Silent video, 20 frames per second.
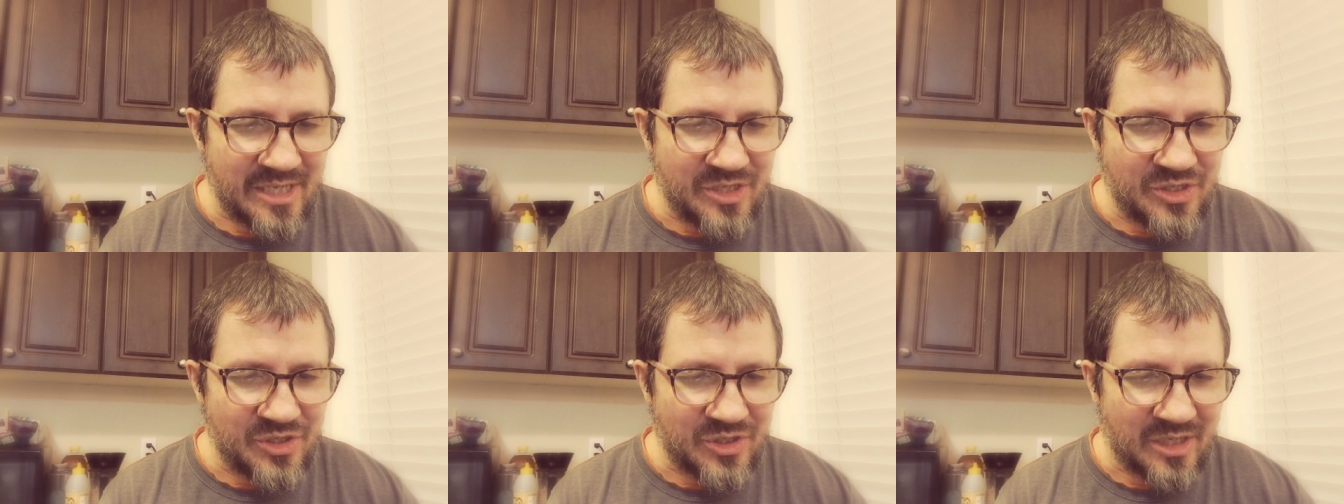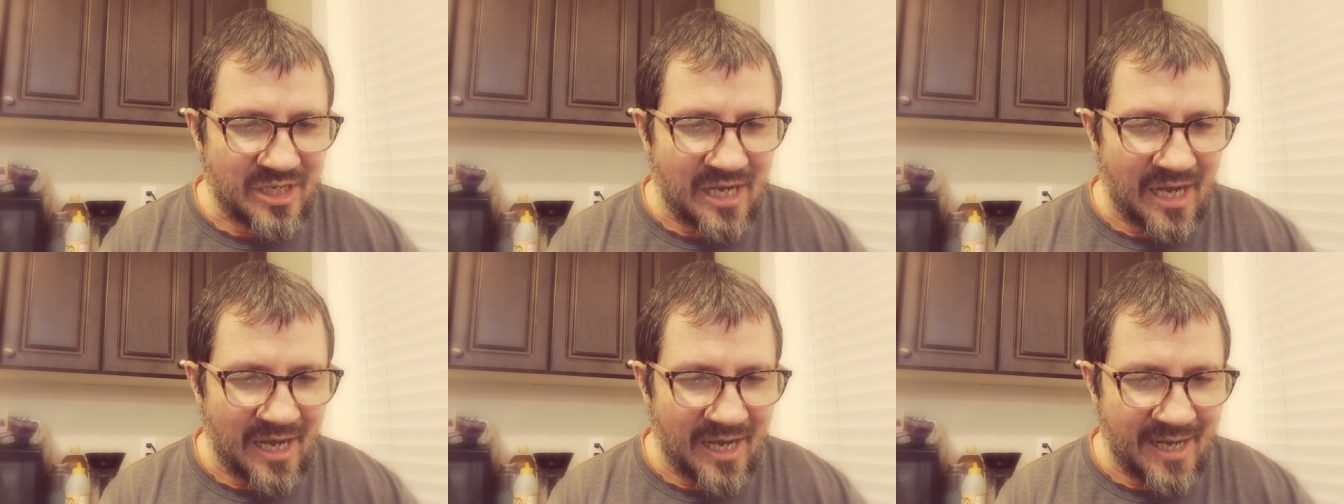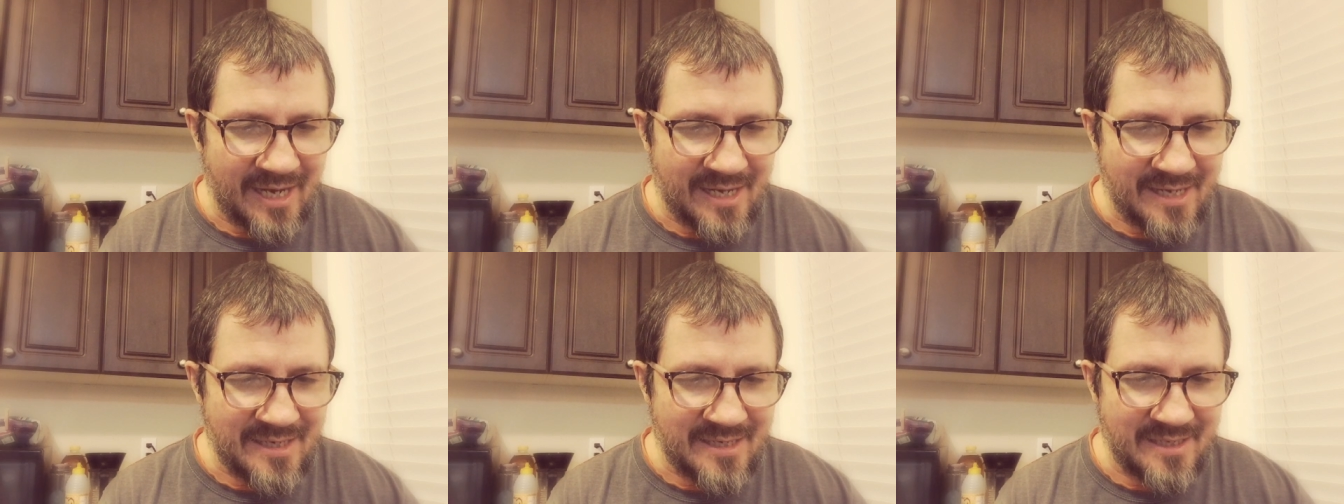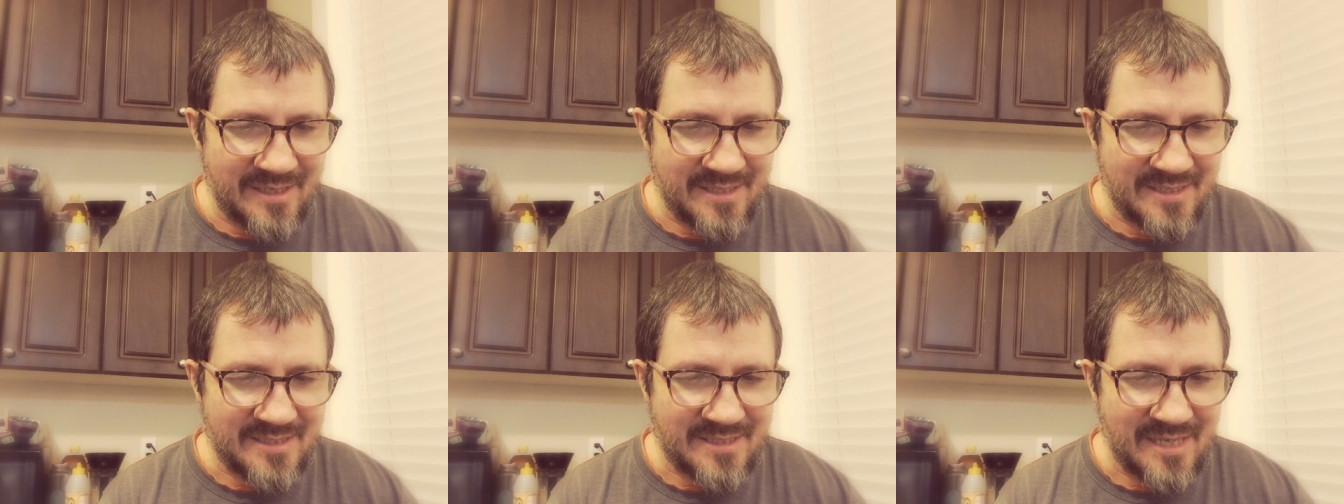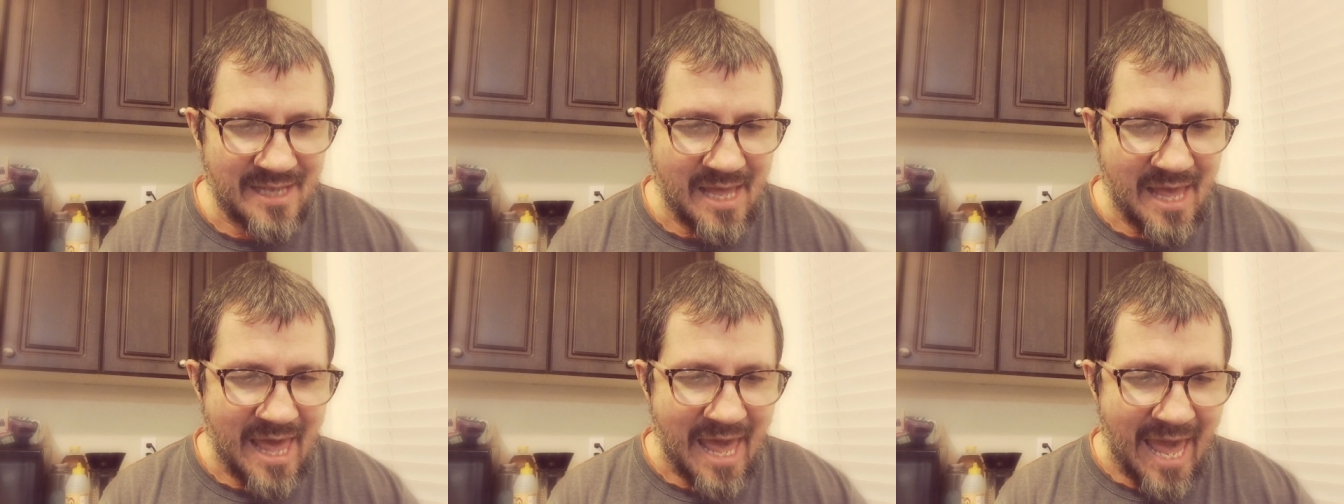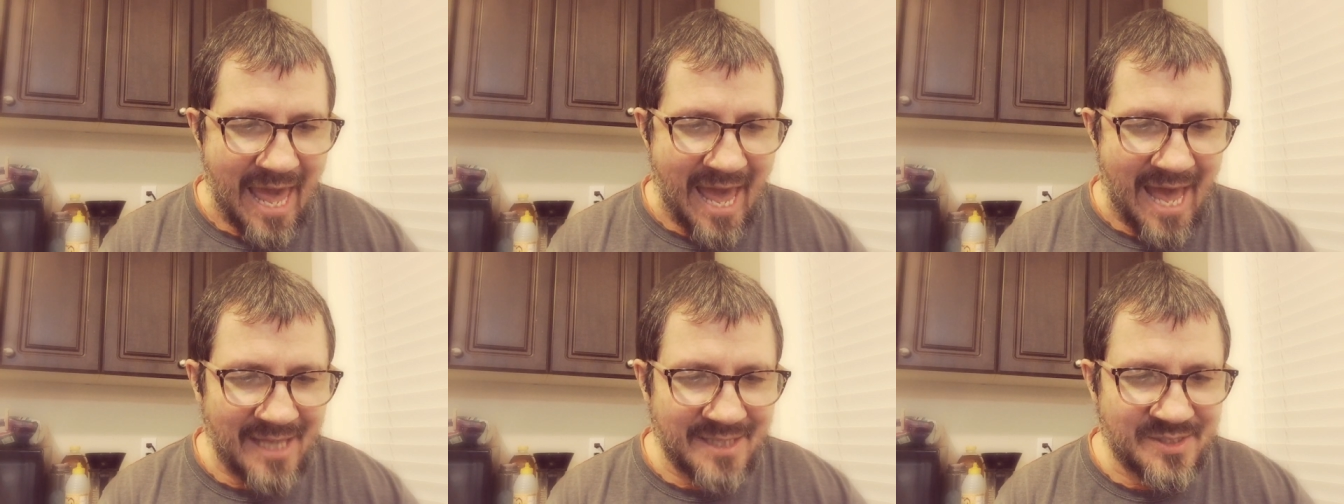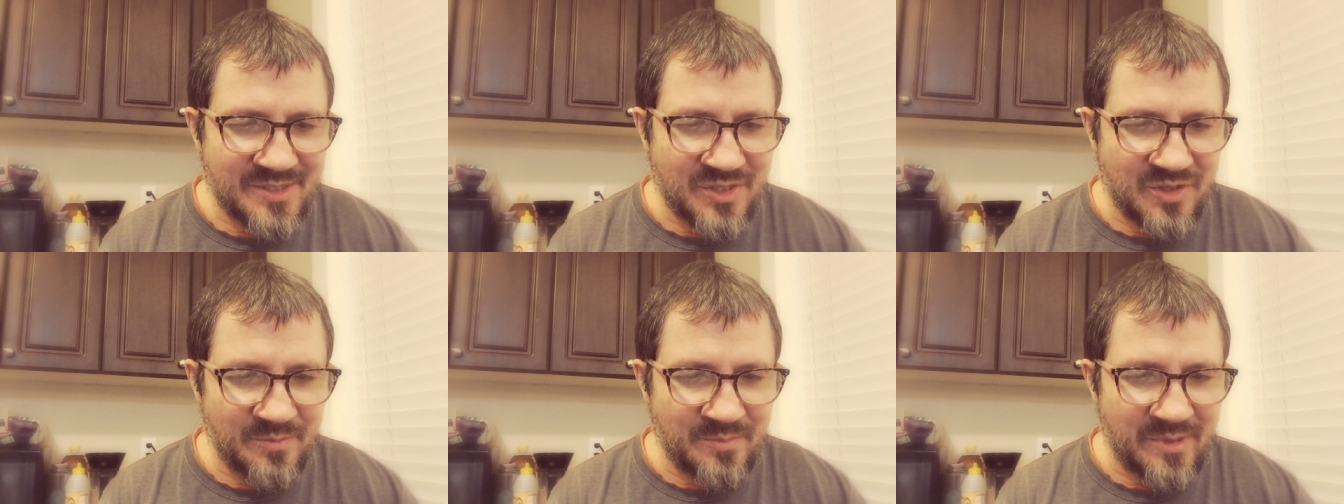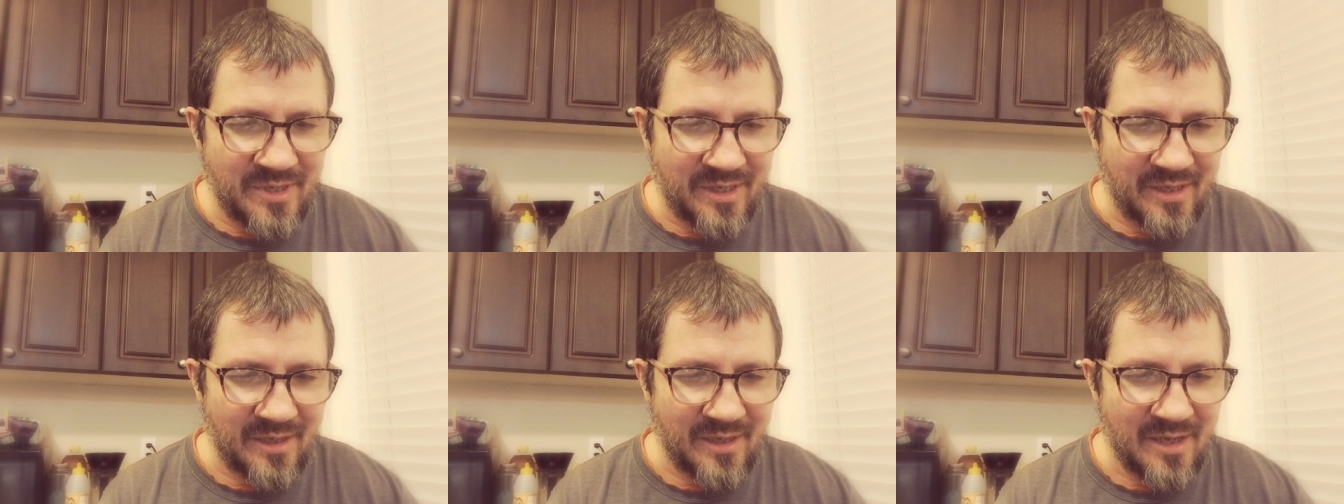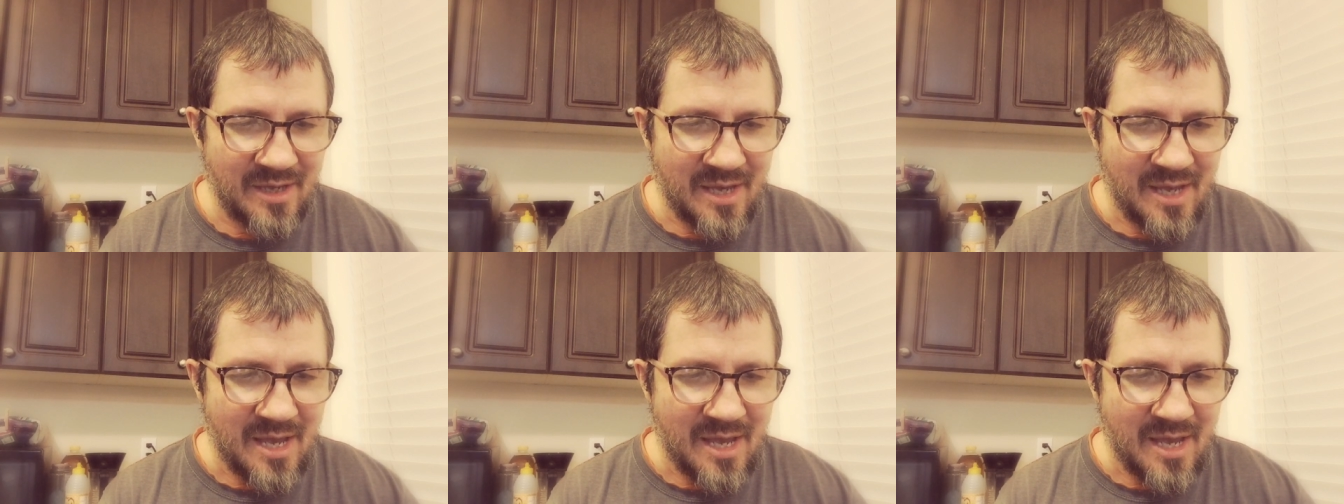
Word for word: in your kindness. Answer me.